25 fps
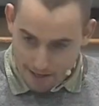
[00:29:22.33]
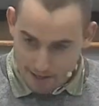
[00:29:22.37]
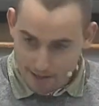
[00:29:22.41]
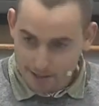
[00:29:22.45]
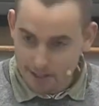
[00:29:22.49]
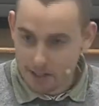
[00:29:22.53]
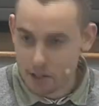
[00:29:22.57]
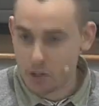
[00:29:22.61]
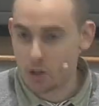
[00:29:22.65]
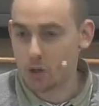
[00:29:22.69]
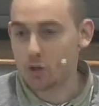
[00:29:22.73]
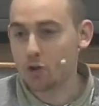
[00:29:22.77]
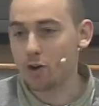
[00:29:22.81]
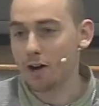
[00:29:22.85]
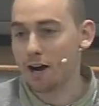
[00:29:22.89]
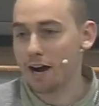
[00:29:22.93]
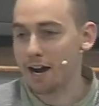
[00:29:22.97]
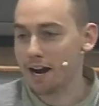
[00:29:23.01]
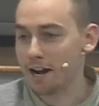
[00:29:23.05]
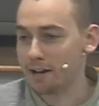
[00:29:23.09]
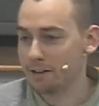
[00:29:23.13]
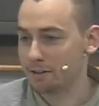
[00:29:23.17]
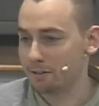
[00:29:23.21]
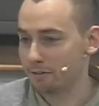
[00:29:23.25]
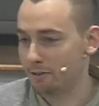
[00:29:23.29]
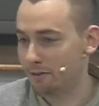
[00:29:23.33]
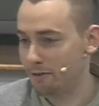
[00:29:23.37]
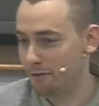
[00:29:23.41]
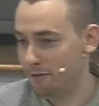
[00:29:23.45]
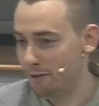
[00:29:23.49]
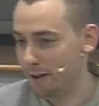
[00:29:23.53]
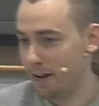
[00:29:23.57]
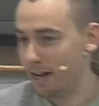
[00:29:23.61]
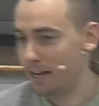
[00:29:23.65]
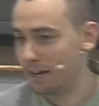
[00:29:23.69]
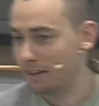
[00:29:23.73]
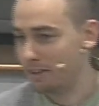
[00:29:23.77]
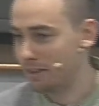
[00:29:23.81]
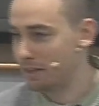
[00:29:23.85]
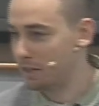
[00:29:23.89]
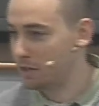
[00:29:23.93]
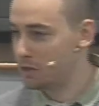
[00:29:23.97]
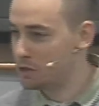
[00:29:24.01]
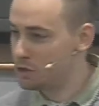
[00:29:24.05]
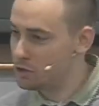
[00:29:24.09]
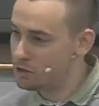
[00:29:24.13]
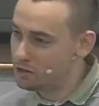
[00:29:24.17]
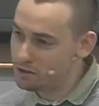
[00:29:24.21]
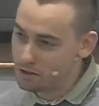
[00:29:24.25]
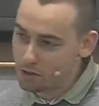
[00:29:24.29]
This trial of faith
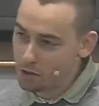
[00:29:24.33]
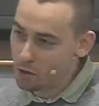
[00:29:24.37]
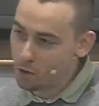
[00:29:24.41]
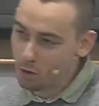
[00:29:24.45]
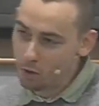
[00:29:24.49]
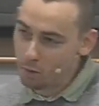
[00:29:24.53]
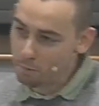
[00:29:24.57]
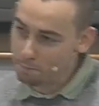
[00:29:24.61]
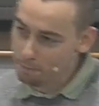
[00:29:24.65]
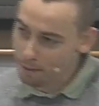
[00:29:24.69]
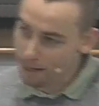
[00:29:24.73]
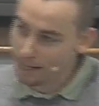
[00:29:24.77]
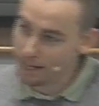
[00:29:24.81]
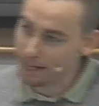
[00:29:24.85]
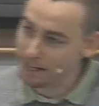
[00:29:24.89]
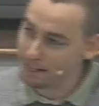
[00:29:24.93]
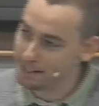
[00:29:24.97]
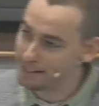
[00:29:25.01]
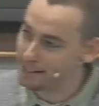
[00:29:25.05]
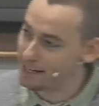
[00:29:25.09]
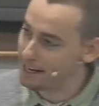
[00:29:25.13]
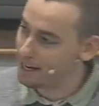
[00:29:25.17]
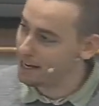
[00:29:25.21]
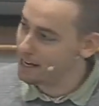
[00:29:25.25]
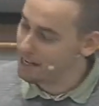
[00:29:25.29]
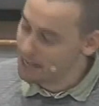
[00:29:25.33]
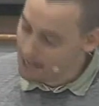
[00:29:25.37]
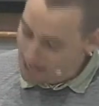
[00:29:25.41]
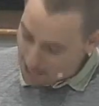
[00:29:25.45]
has taught Peter